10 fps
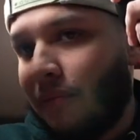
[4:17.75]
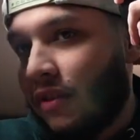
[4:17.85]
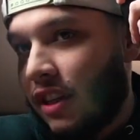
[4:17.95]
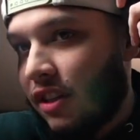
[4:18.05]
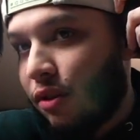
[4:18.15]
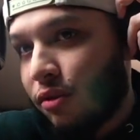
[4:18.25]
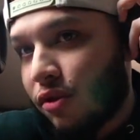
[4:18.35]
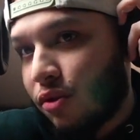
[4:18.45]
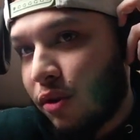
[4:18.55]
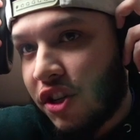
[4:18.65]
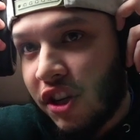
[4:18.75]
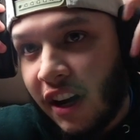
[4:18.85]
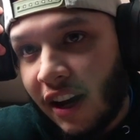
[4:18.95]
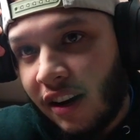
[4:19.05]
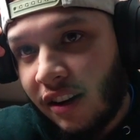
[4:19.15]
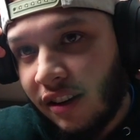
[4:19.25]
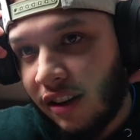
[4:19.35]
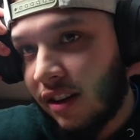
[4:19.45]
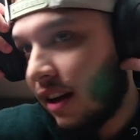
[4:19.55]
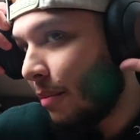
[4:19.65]
These don't squish your head.
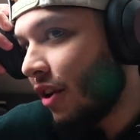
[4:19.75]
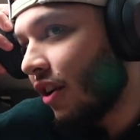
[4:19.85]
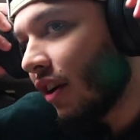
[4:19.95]
I mean,